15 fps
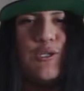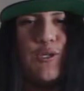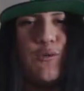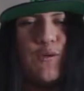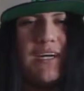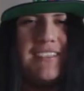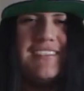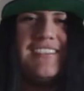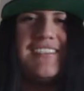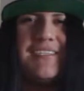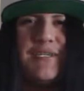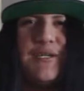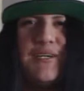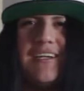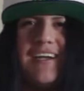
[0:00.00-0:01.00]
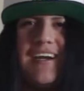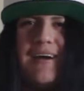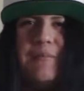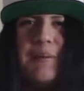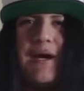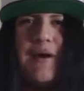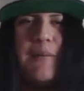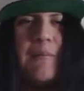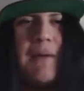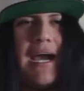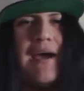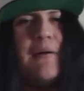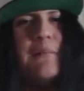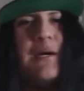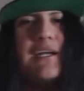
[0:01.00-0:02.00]
you want to learn about
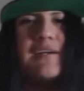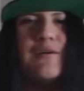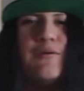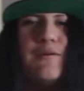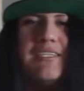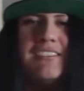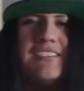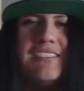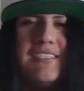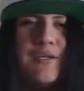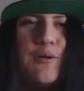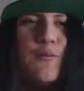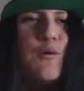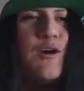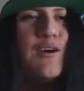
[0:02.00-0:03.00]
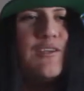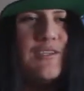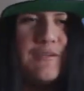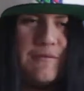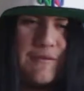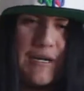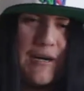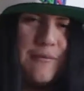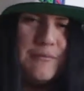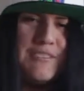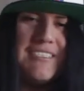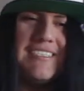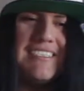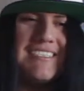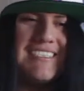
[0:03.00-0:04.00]
biomedical engineering. Well, you've come
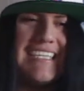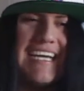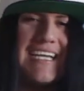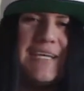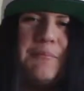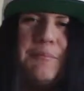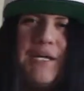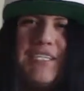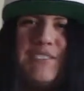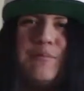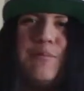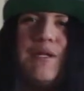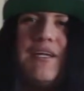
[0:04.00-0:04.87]
to the second best